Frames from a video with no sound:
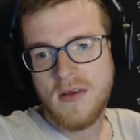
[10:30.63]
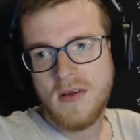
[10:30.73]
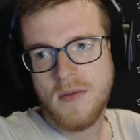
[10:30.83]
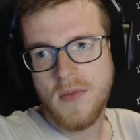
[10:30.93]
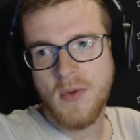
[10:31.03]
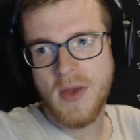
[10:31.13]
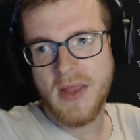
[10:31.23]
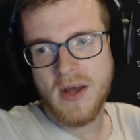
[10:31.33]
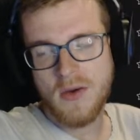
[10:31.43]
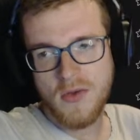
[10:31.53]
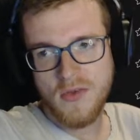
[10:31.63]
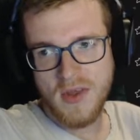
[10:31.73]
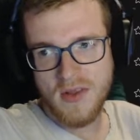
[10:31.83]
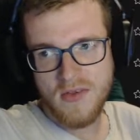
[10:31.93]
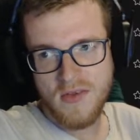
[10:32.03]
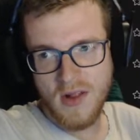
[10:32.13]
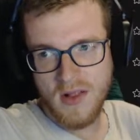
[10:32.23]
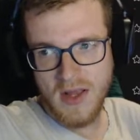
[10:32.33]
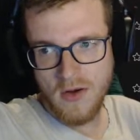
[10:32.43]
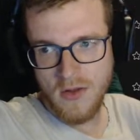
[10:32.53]
By the way, now you see it's still
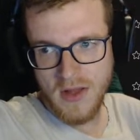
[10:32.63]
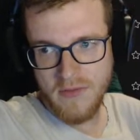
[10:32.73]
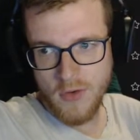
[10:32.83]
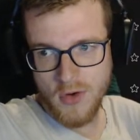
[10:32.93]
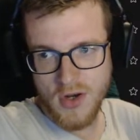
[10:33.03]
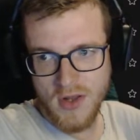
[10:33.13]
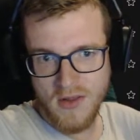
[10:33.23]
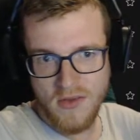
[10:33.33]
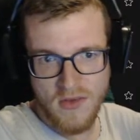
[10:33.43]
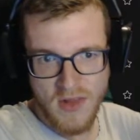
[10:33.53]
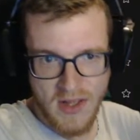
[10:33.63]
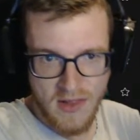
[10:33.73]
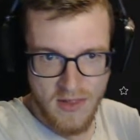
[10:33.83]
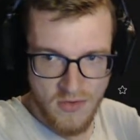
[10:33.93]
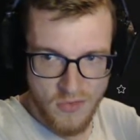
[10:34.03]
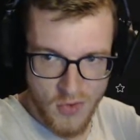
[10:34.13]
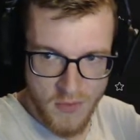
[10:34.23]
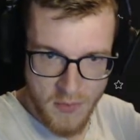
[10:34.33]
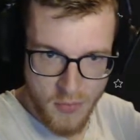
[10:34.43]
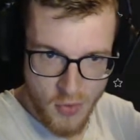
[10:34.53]
like on that version. This is like the
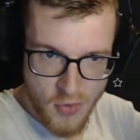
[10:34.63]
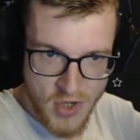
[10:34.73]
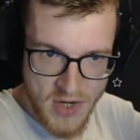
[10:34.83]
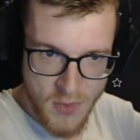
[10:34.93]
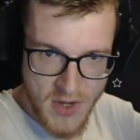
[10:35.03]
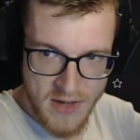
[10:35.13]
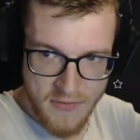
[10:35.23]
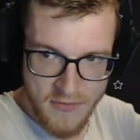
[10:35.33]
streaming project we have.